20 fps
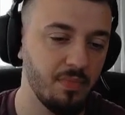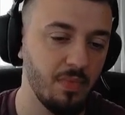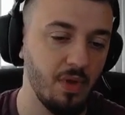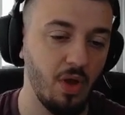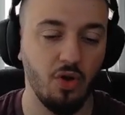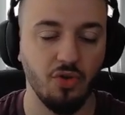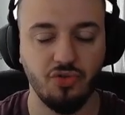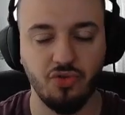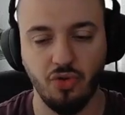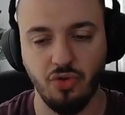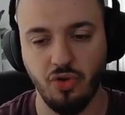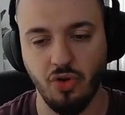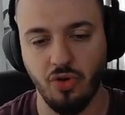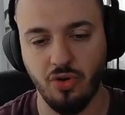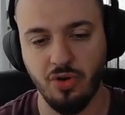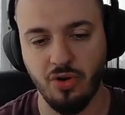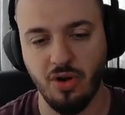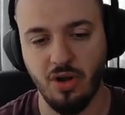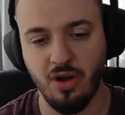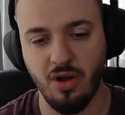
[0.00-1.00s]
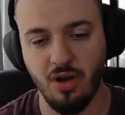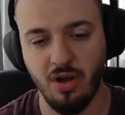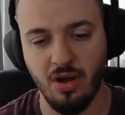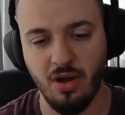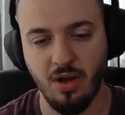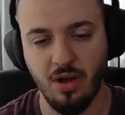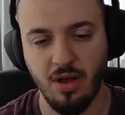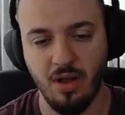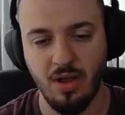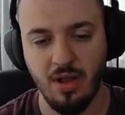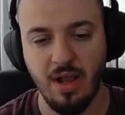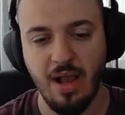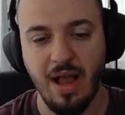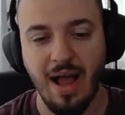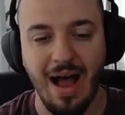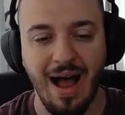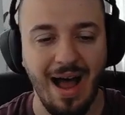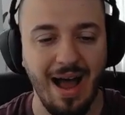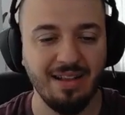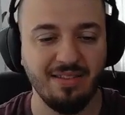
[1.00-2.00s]
Also,
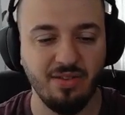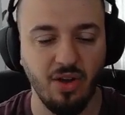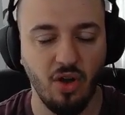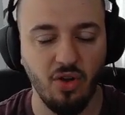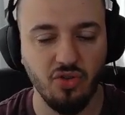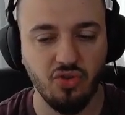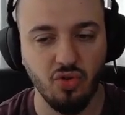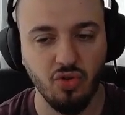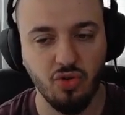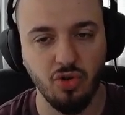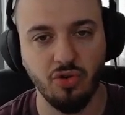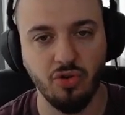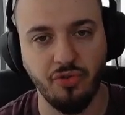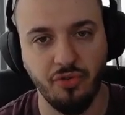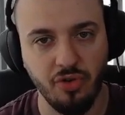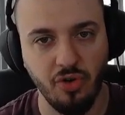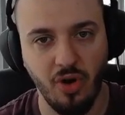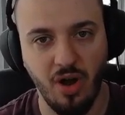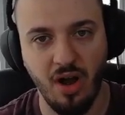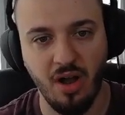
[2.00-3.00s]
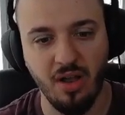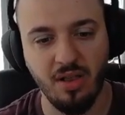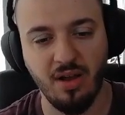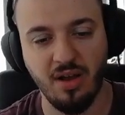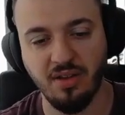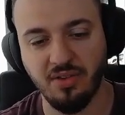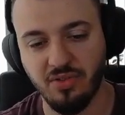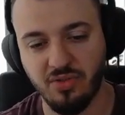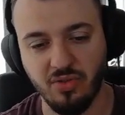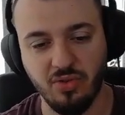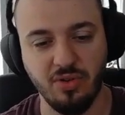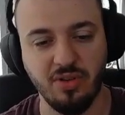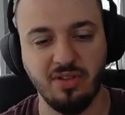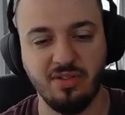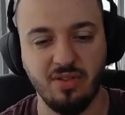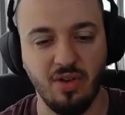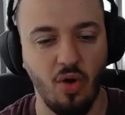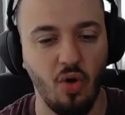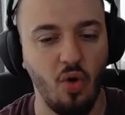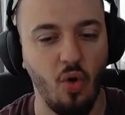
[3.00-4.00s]
it's also good for your allies. So
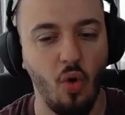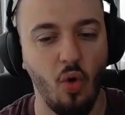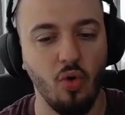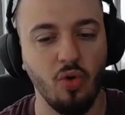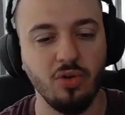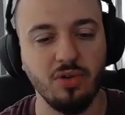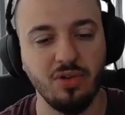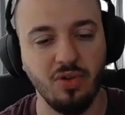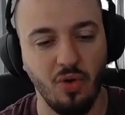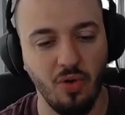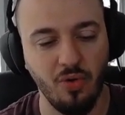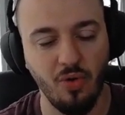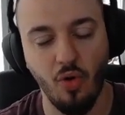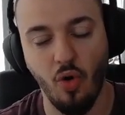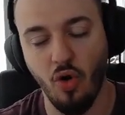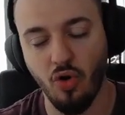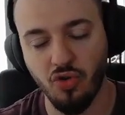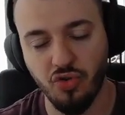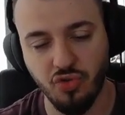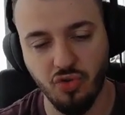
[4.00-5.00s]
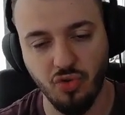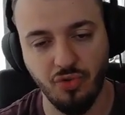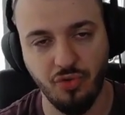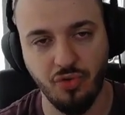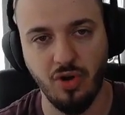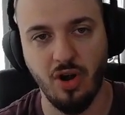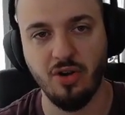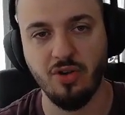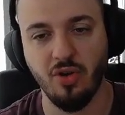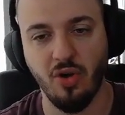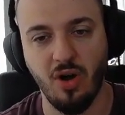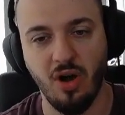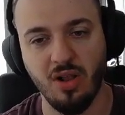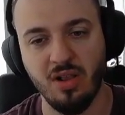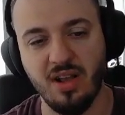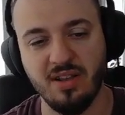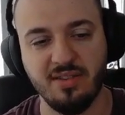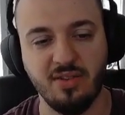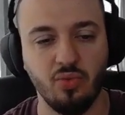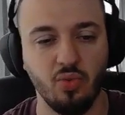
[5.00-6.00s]
it's also for your
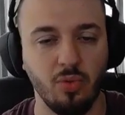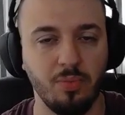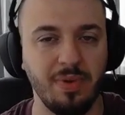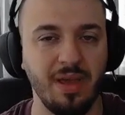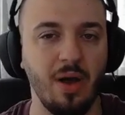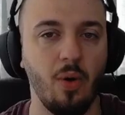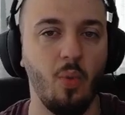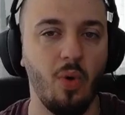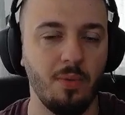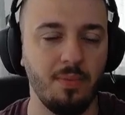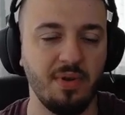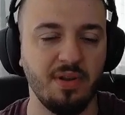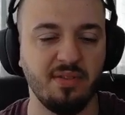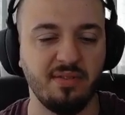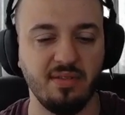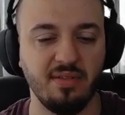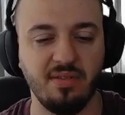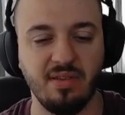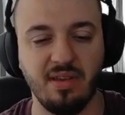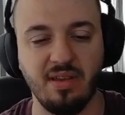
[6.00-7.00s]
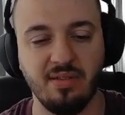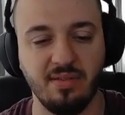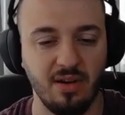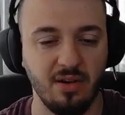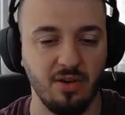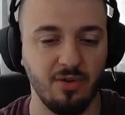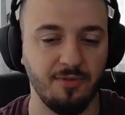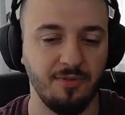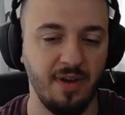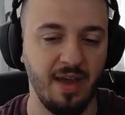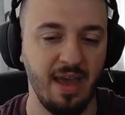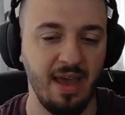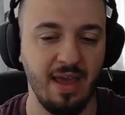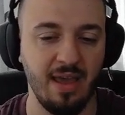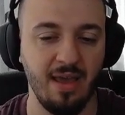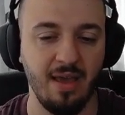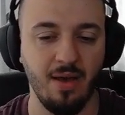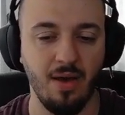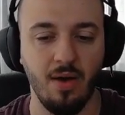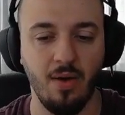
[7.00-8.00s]
allies. It will be a 1 minute CD instead of
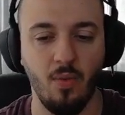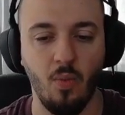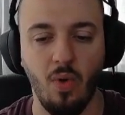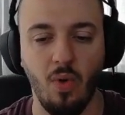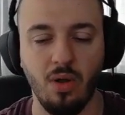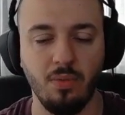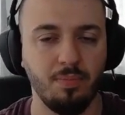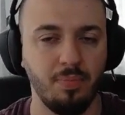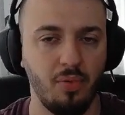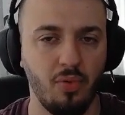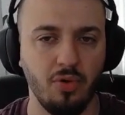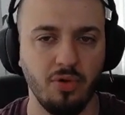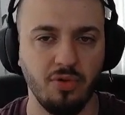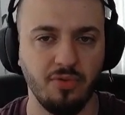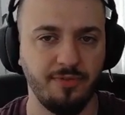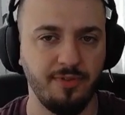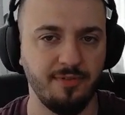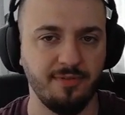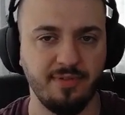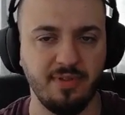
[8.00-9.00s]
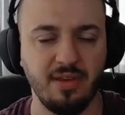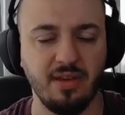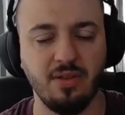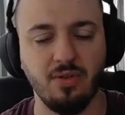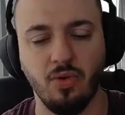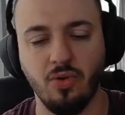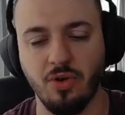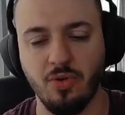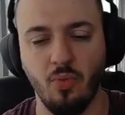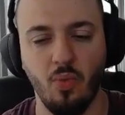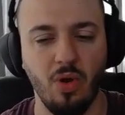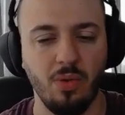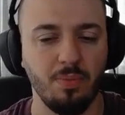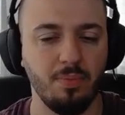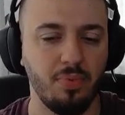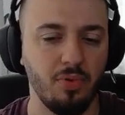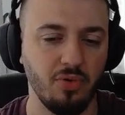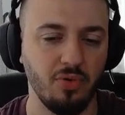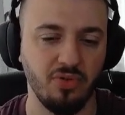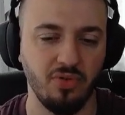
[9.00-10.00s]
a 1.15 or a
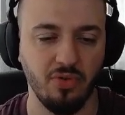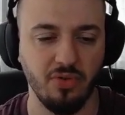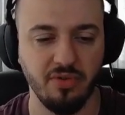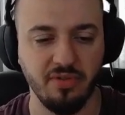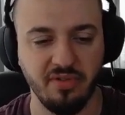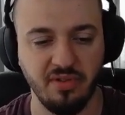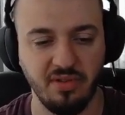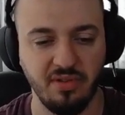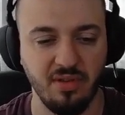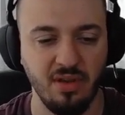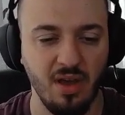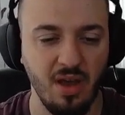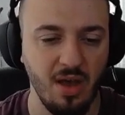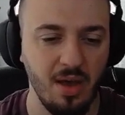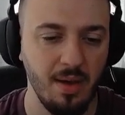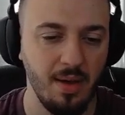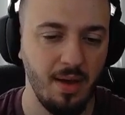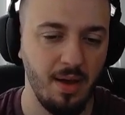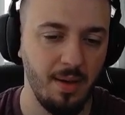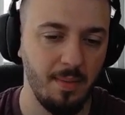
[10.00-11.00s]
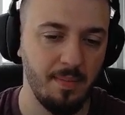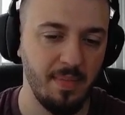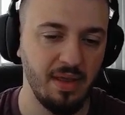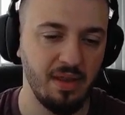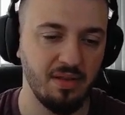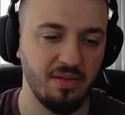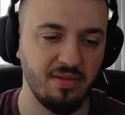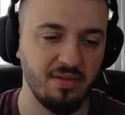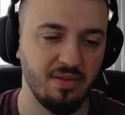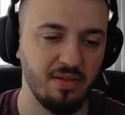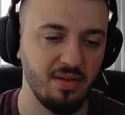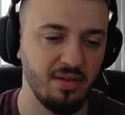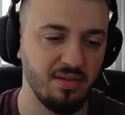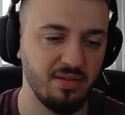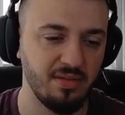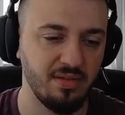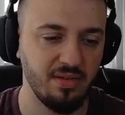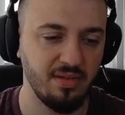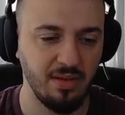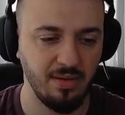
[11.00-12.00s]
1.30 minutes
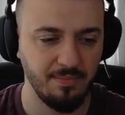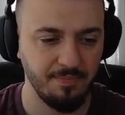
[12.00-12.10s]
CD.